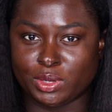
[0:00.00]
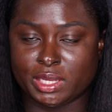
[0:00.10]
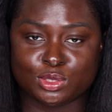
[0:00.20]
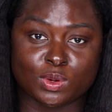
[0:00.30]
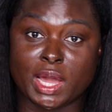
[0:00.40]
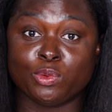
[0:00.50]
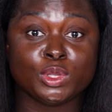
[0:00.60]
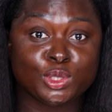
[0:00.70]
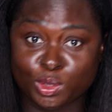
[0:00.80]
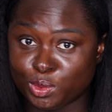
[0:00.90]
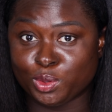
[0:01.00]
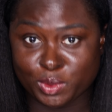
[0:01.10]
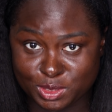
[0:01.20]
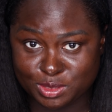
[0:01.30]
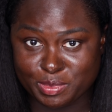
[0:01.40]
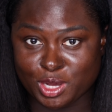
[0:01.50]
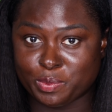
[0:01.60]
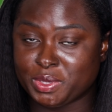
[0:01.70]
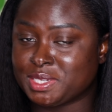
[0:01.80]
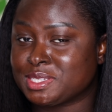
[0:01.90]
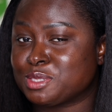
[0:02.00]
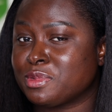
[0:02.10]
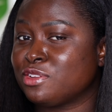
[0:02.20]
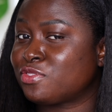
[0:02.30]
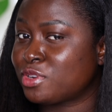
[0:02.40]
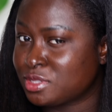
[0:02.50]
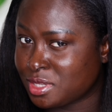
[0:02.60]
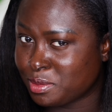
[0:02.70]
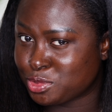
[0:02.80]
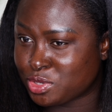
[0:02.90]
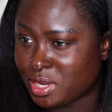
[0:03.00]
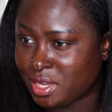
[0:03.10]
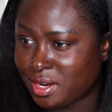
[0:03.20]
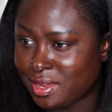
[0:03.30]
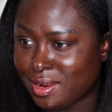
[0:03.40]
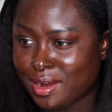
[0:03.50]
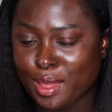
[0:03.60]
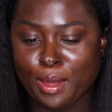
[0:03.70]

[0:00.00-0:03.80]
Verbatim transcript: Okay, so I really don't know what it's about because it's my first time trying it,